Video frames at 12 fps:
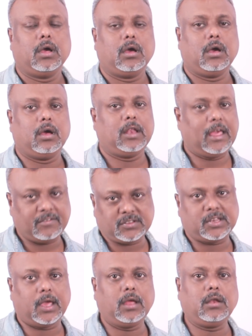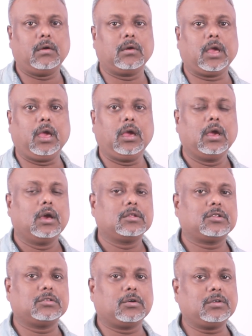lifestyle, okay.
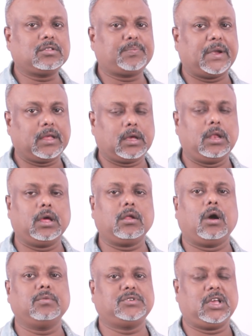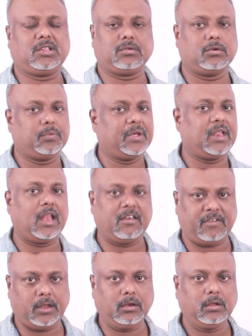So those particular objects would be
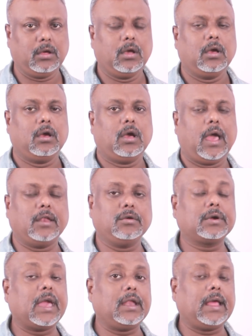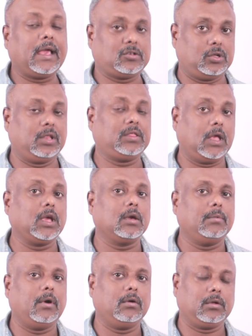relevant, and you can actually think
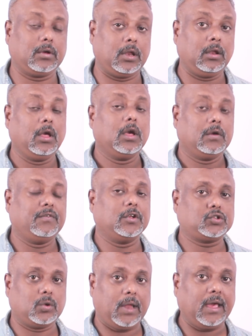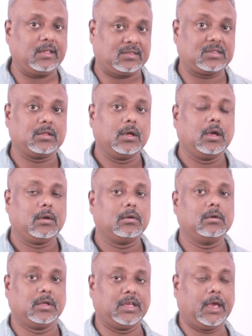about, you can visualize.
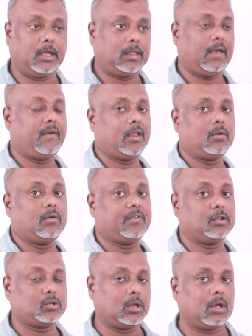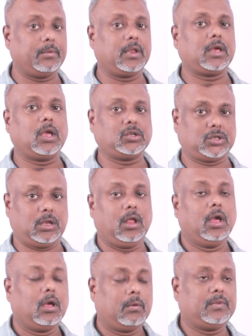Here there were no visual communication,
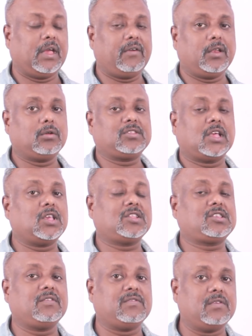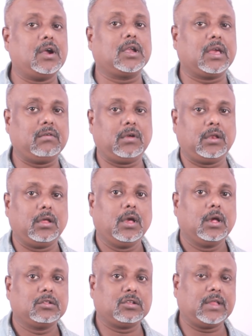there were no suggestive word given,
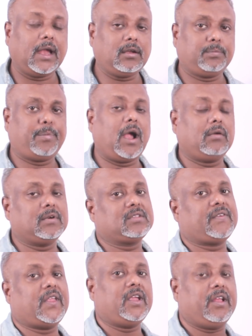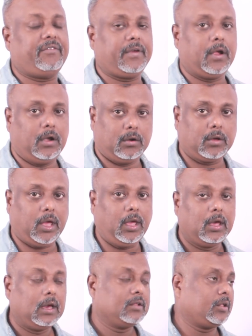so that part was very difficult, okay.
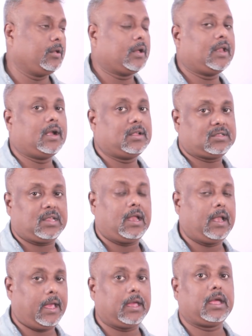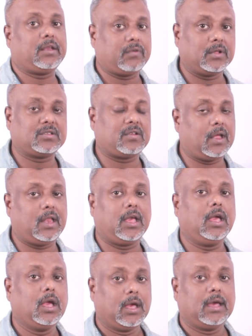So you can understand, like, it was really
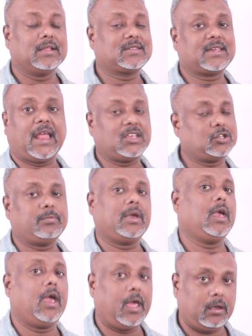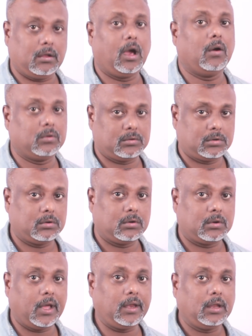scratching my head out,
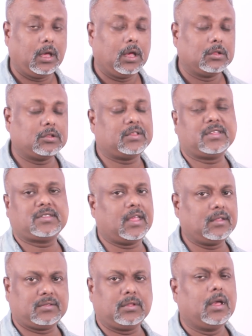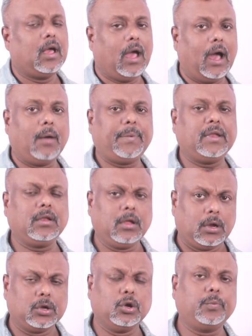right. So these things
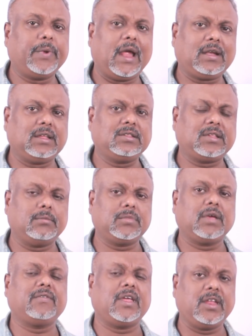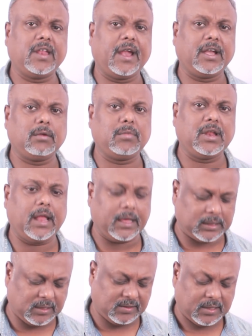happen. Do practice something very randomly like
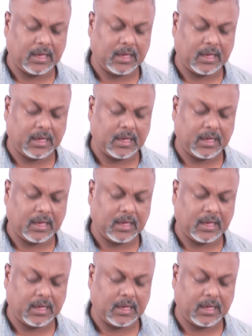this,